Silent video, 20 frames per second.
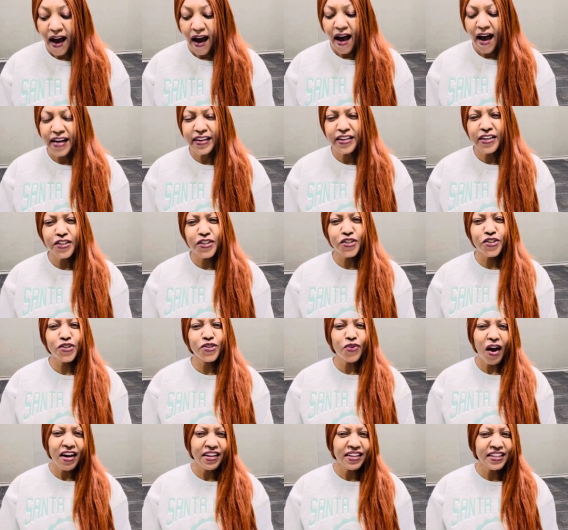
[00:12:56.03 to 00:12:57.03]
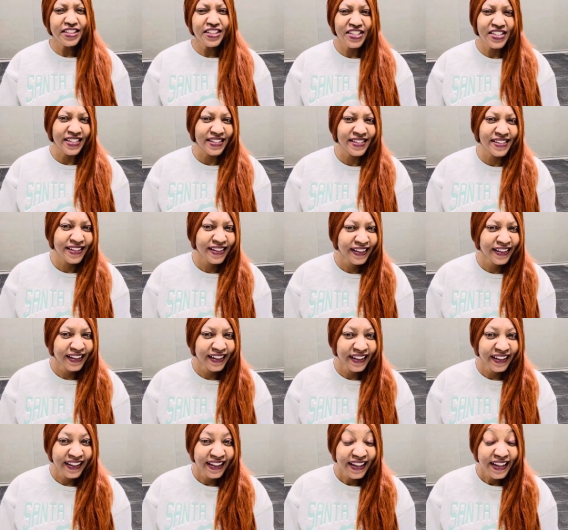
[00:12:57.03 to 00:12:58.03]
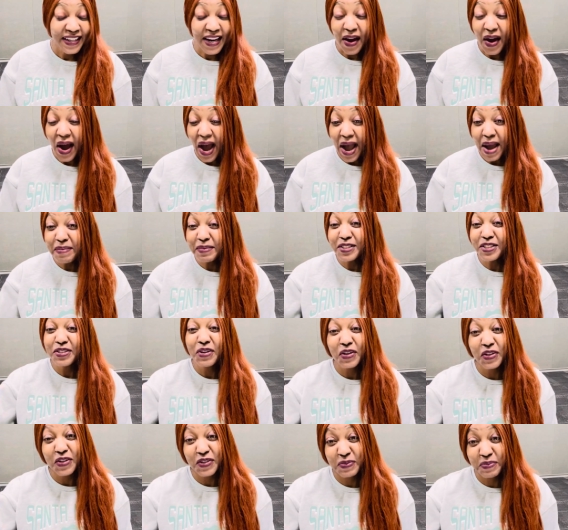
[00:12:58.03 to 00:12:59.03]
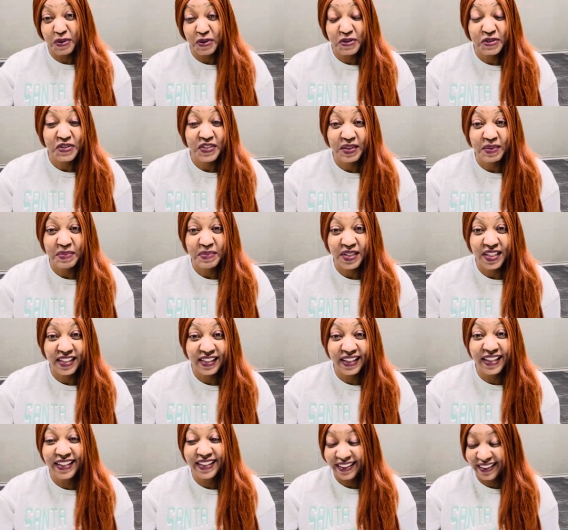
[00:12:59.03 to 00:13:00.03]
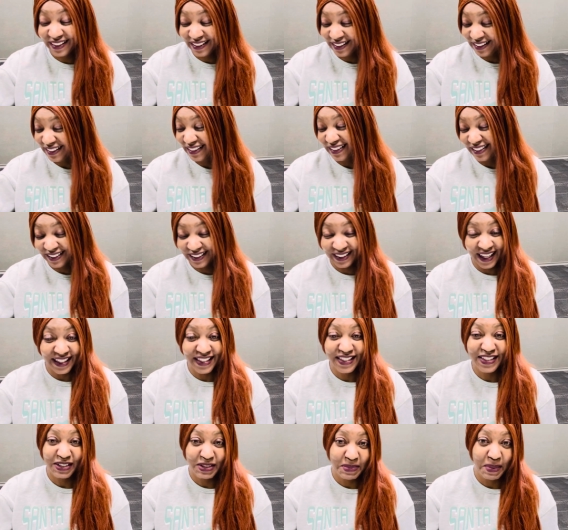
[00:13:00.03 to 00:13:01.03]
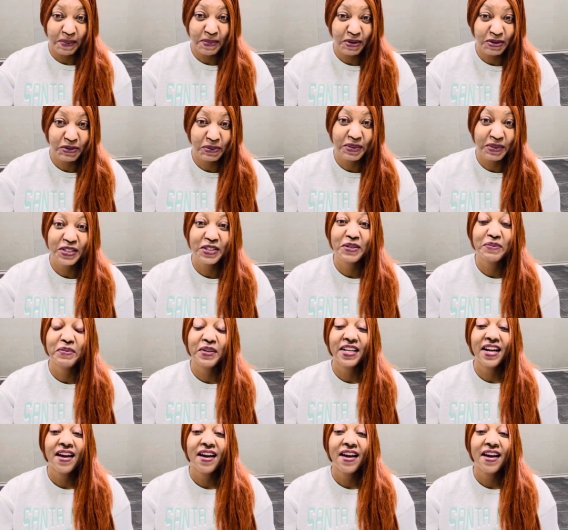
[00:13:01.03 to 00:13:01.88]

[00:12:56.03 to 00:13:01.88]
An astrologist. Now, I happen to know this personally, not to tell you my personal business, but